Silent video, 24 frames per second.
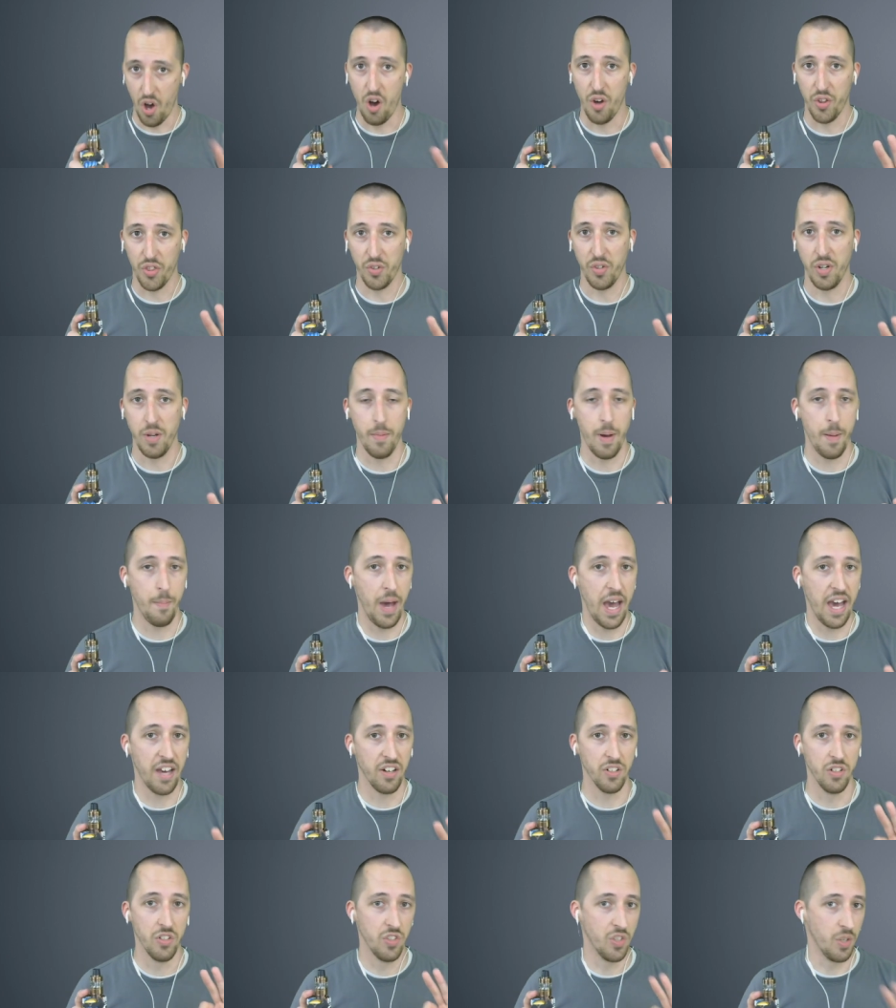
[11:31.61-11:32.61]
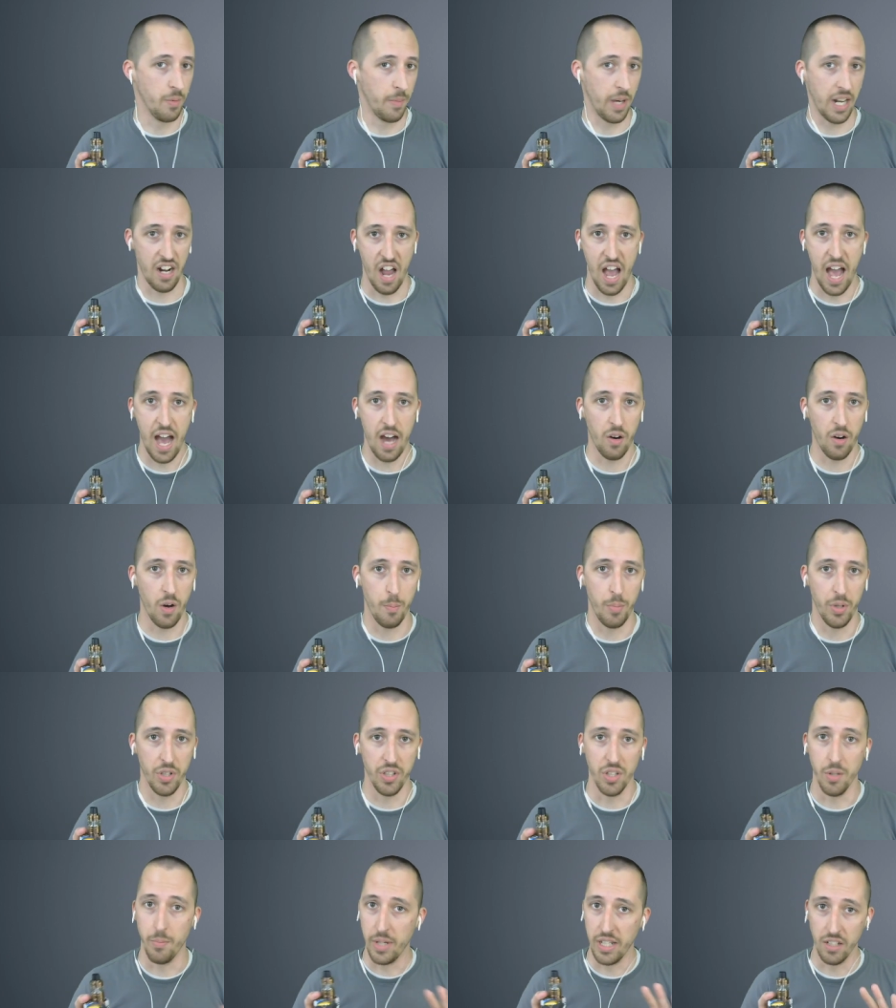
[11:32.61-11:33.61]
All three of my batteries, no matter how I
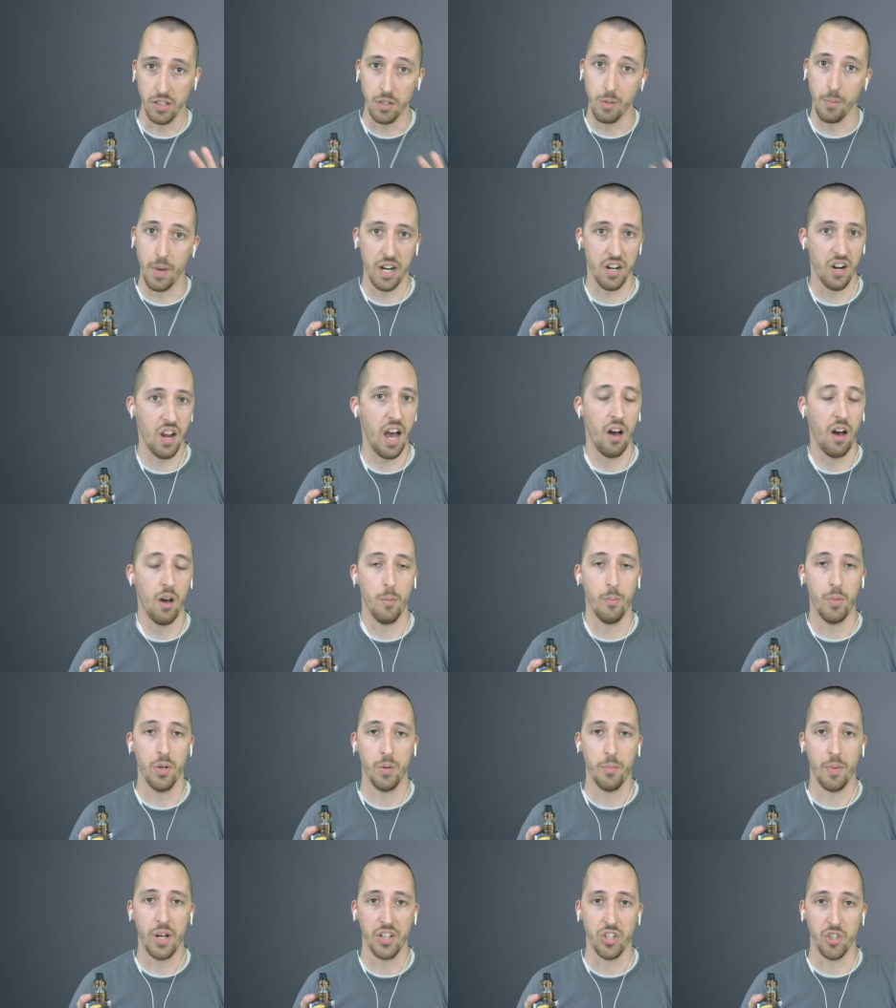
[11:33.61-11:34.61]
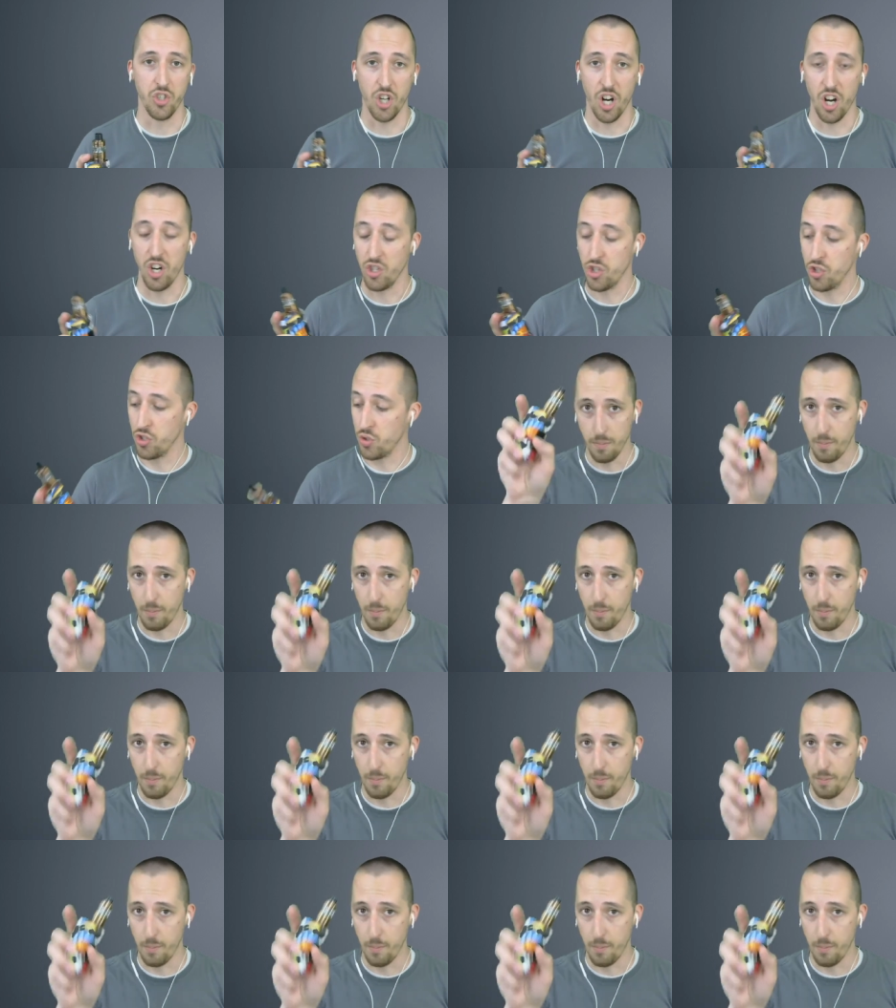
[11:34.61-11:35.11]
put them in, no matter how I put them on the charger.